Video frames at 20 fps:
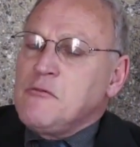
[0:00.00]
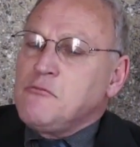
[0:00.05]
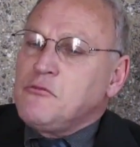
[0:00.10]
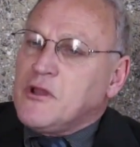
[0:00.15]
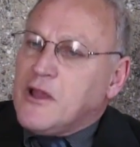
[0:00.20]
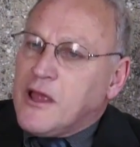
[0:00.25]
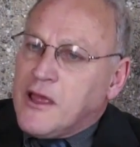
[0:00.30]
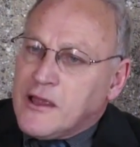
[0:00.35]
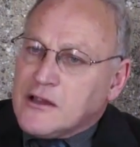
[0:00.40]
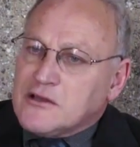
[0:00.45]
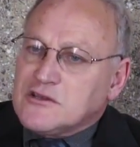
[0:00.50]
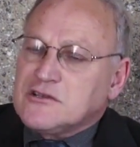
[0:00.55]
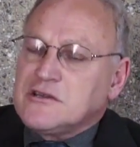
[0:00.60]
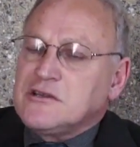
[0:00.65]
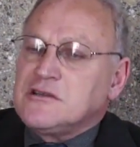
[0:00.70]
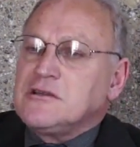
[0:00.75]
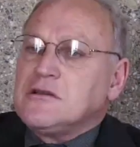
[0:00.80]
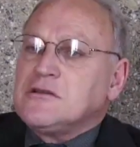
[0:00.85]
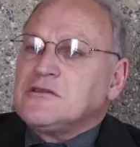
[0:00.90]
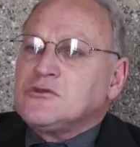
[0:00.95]
but
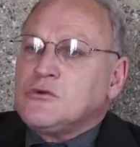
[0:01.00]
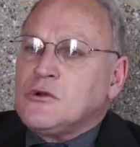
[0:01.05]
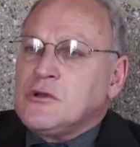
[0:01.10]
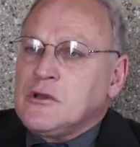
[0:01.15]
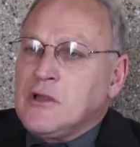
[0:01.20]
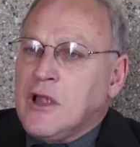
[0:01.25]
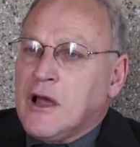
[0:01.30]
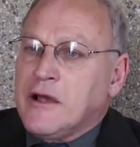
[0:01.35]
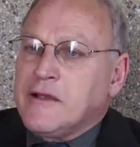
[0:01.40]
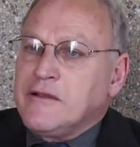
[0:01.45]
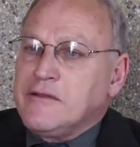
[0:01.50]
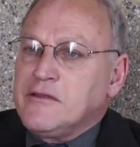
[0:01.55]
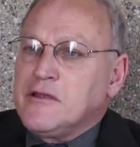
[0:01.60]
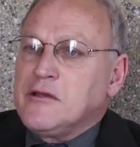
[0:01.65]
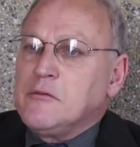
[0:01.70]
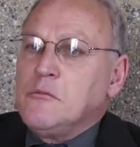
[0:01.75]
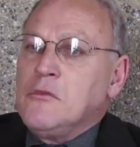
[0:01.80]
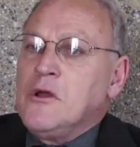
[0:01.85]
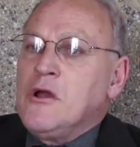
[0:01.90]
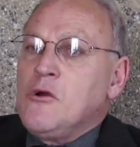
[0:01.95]
actually to align
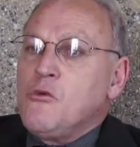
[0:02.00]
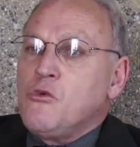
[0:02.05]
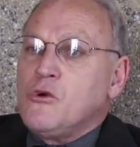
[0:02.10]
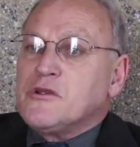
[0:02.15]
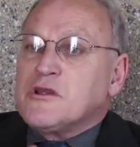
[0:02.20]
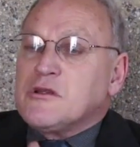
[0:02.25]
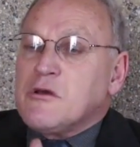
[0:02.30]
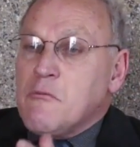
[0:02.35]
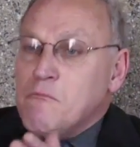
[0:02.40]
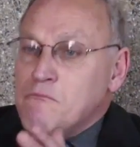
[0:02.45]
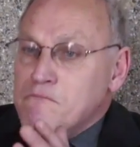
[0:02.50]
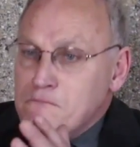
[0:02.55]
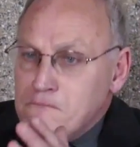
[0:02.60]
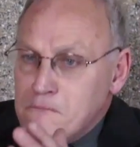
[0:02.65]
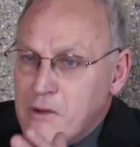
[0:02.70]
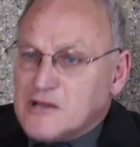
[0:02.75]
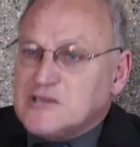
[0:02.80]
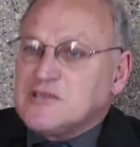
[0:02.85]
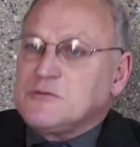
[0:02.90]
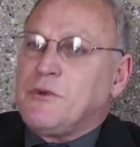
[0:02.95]
them with a
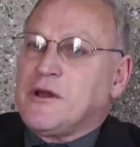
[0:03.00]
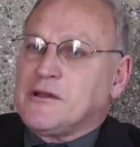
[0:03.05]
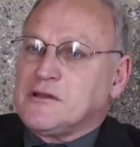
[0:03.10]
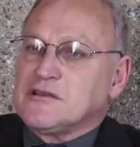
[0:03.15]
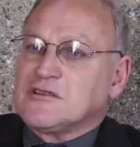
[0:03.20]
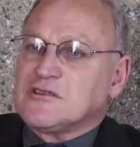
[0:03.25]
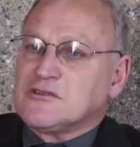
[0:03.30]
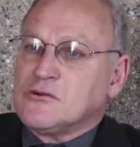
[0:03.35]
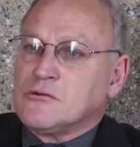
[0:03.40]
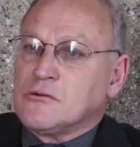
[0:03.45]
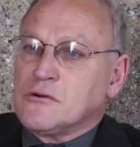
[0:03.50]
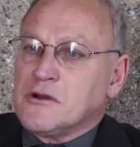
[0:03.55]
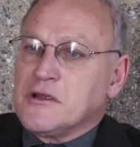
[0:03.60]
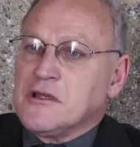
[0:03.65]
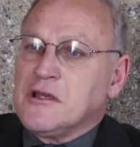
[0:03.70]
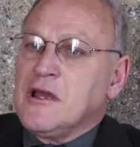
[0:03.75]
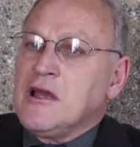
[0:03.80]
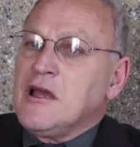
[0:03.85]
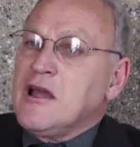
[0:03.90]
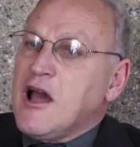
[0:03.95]
much better story